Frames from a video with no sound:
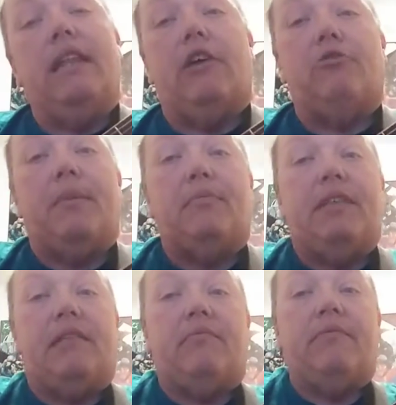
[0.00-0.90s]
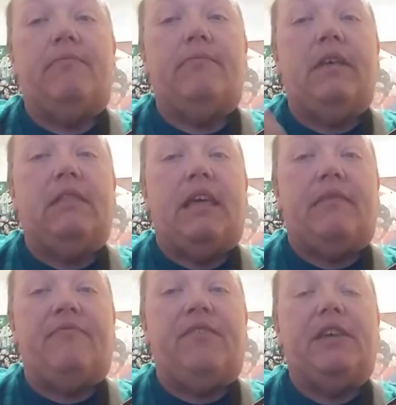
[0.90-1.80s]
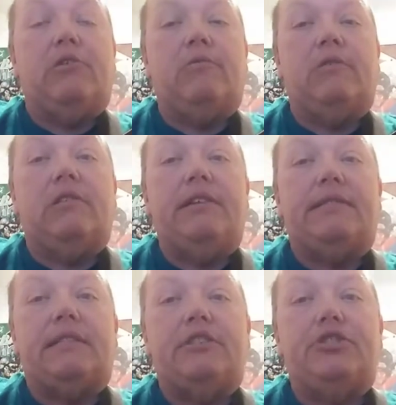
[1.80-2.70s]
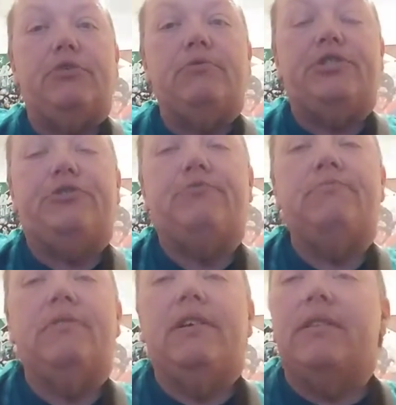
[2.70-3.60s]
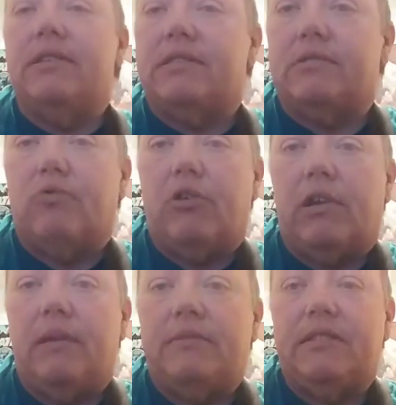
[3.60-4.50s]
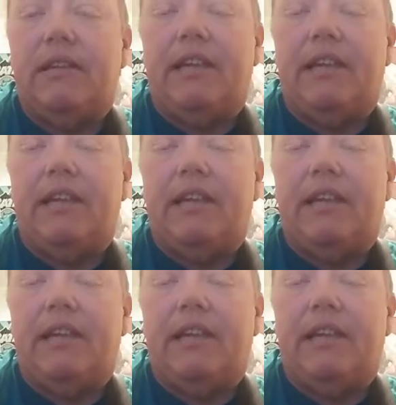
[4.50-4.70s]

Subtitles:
Now remember that finger gliss I showed you? This is where it comes into